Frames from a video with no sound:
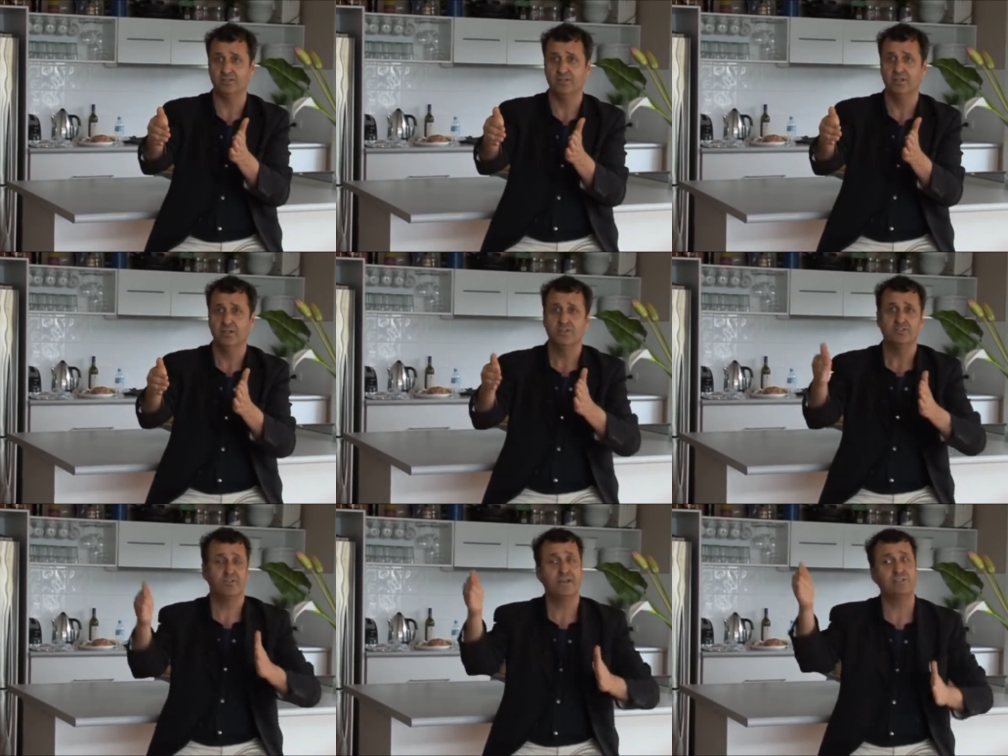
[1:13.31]
Mm -hmm.
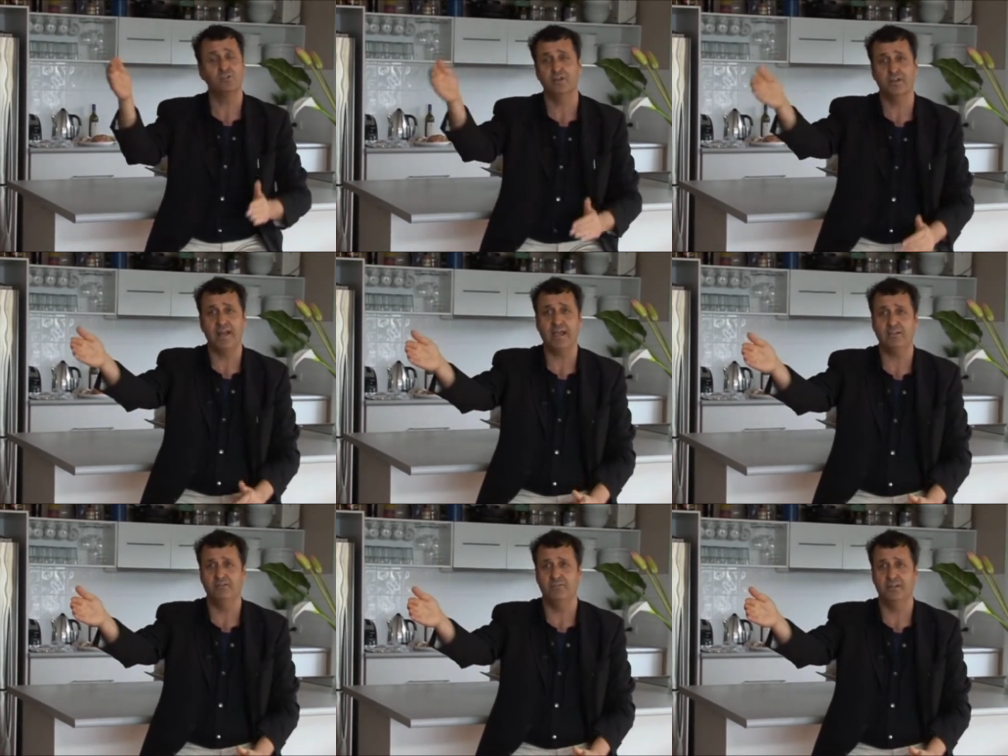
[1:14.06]
So that's not an
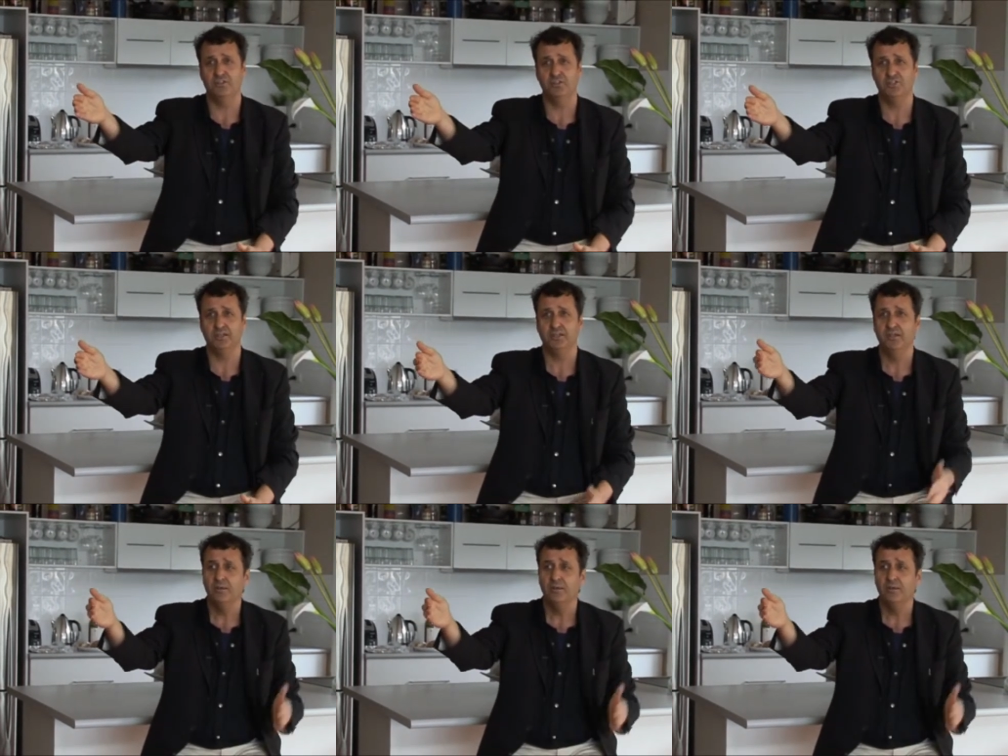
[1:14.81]
active energy.